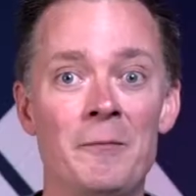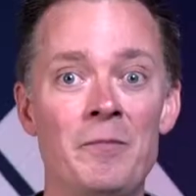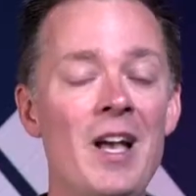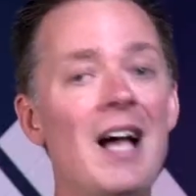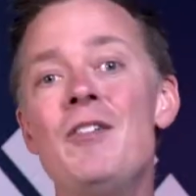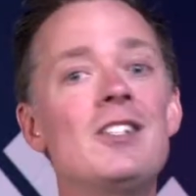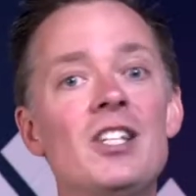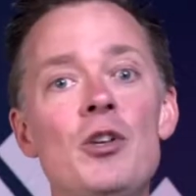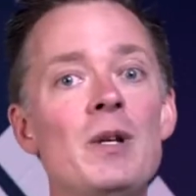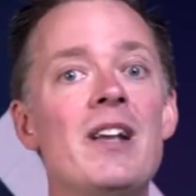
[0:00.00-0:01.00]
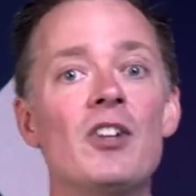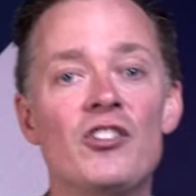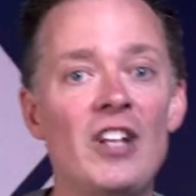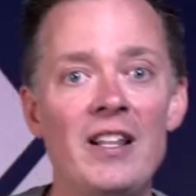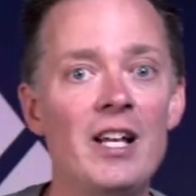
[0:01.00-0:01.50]
Now, obviously, you would never
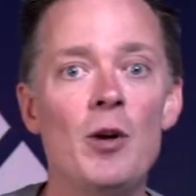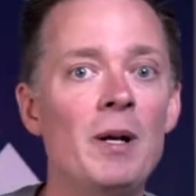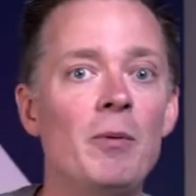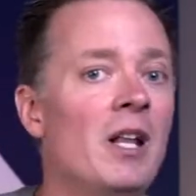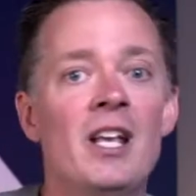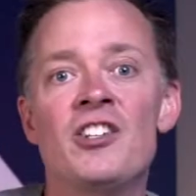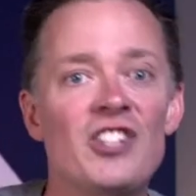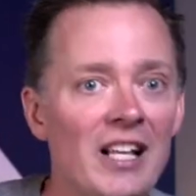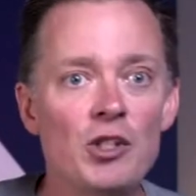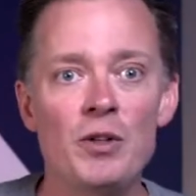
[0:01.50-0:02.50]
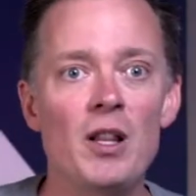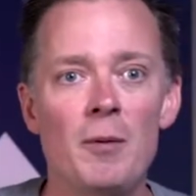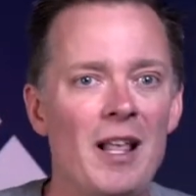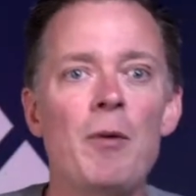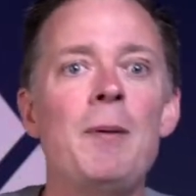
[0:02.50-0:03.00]
say that. Nobody would say it to another.
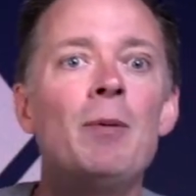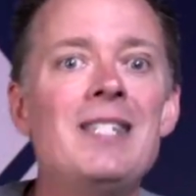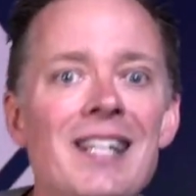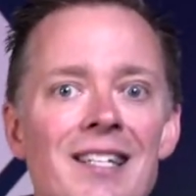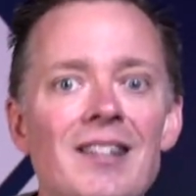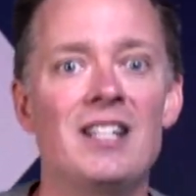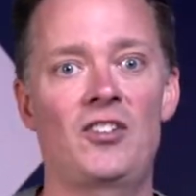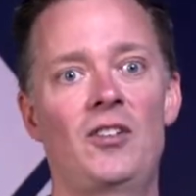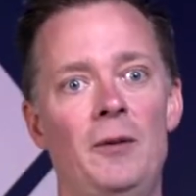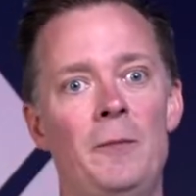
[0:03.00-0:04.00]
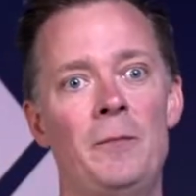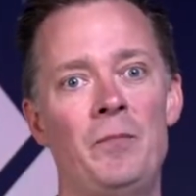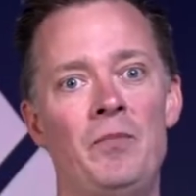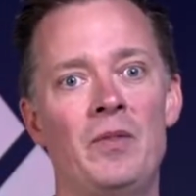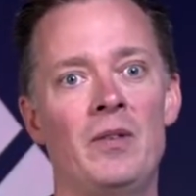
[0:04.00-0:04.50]
That would be ridiculous.
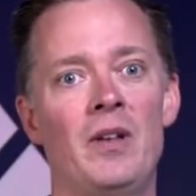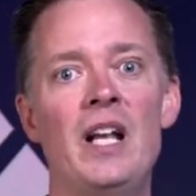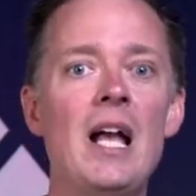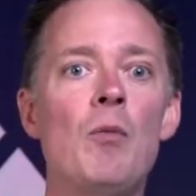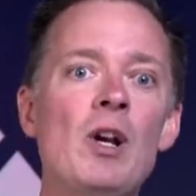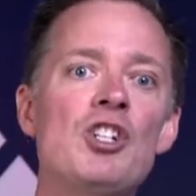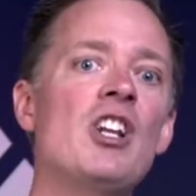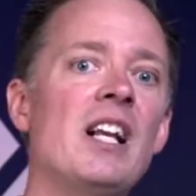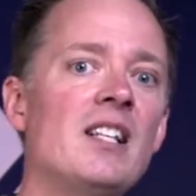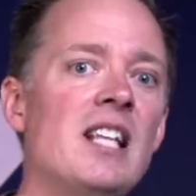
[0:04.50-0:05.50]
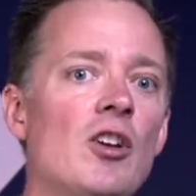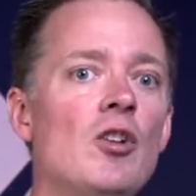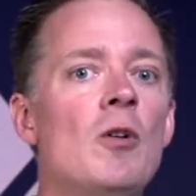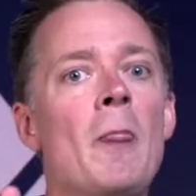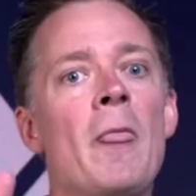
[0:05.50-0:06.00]
And I wish that I could tell you